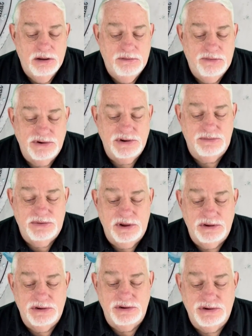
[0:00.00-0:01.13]
for something
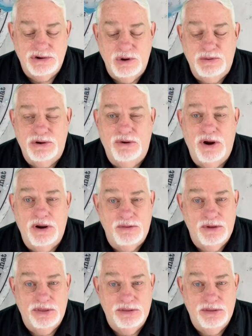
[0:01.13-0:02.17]
to scoop and drag with.